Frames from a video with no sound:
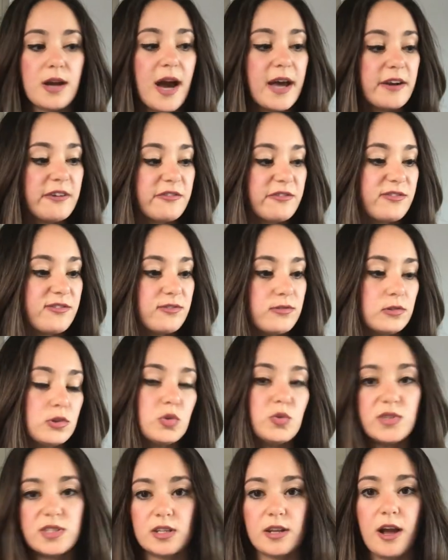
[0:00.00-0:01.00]
kind of
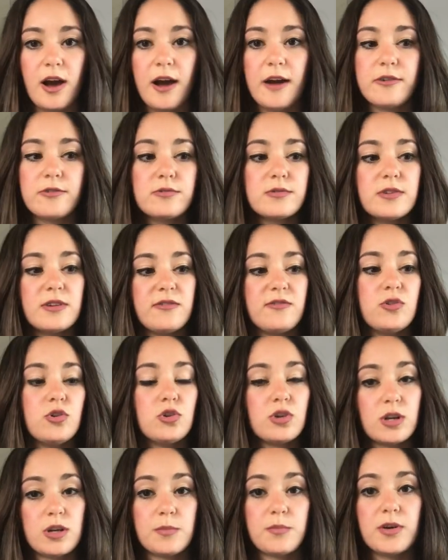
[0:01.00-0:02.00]
loosen out if
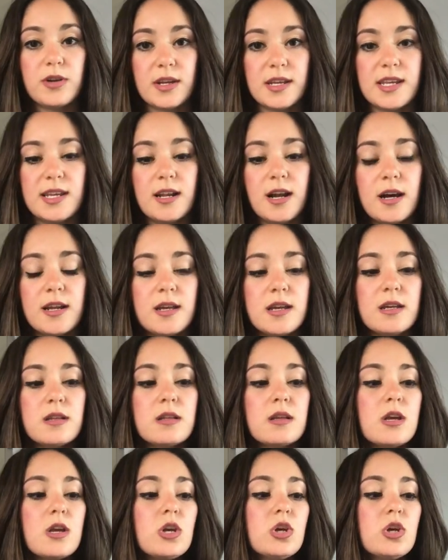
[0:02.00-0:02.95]
you're going to put heat on it.